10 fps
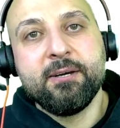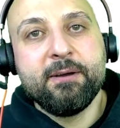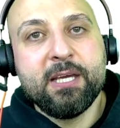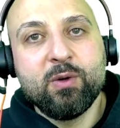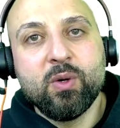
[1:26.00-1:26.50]

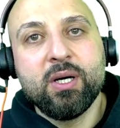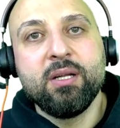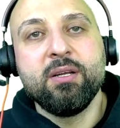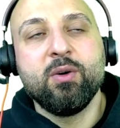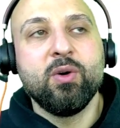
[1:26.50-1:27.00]

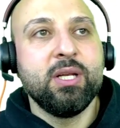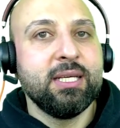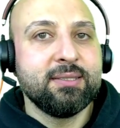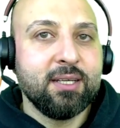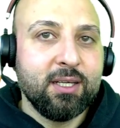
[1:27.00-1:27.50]
equal or
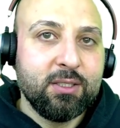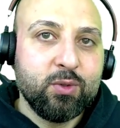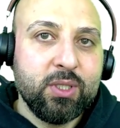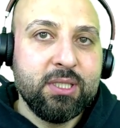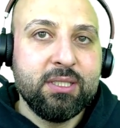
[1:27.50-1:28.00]
less than
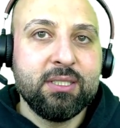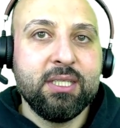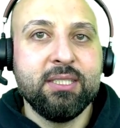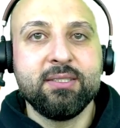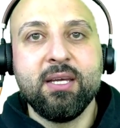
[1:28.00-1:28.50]
120
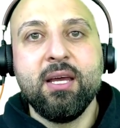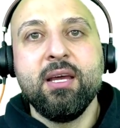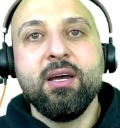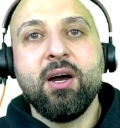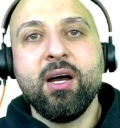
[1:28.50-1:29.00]
degrees
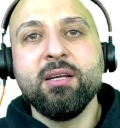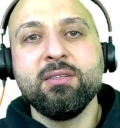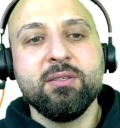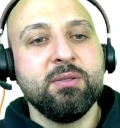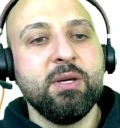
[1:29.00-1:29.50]
arc,
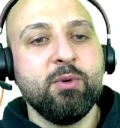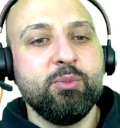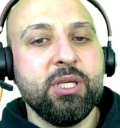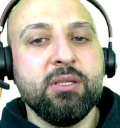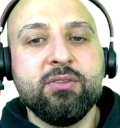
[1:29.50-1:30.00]
there will
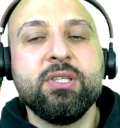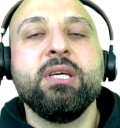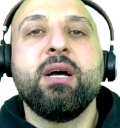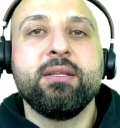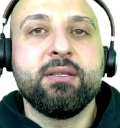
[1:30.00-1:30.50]
be
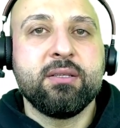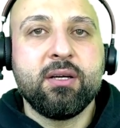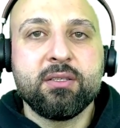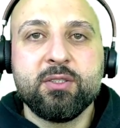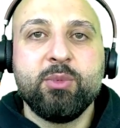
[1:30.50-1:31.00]
300
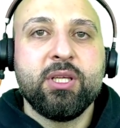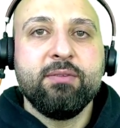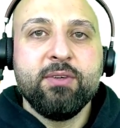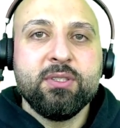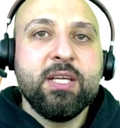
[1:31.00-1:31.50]
arcs. But
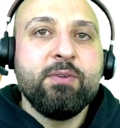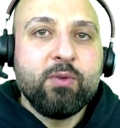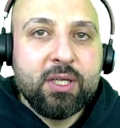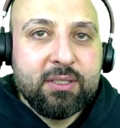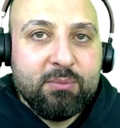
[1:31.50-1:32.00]
obviously, we
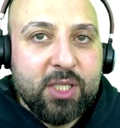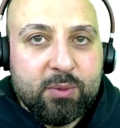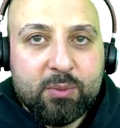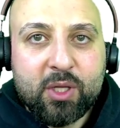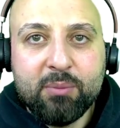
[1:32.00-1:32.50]
want the
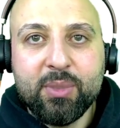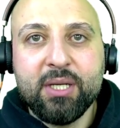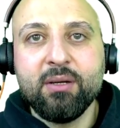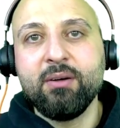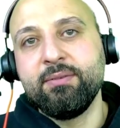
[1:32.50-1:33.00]
minimum
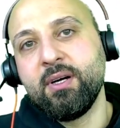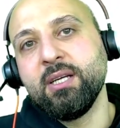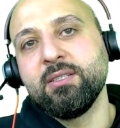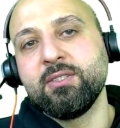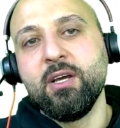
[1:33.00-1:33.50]
number of
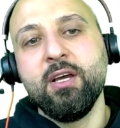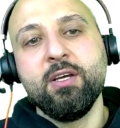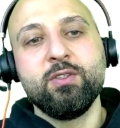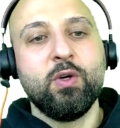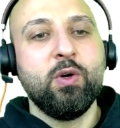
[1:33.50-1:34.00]
arcs,
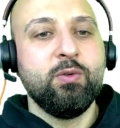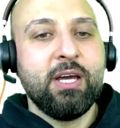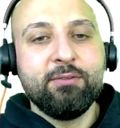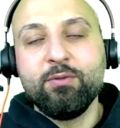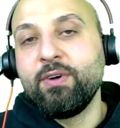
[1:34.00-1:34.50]
so we
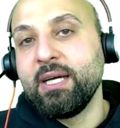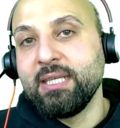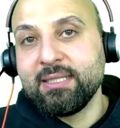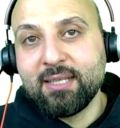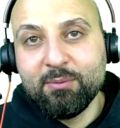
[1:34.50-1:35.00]
have to find
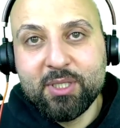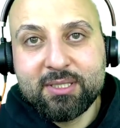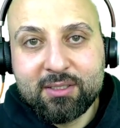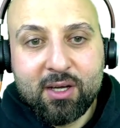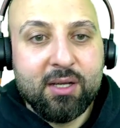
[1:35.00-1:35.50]
examples
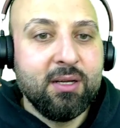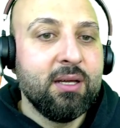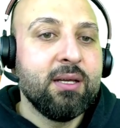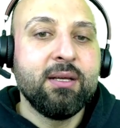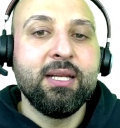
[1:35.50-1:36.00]
that are
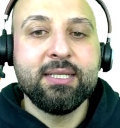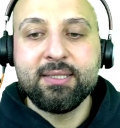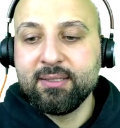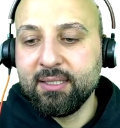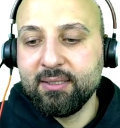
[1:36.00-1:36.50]

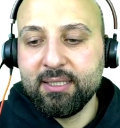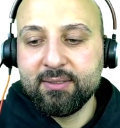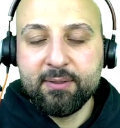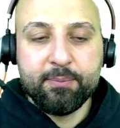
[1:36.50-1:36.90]
lesser than this.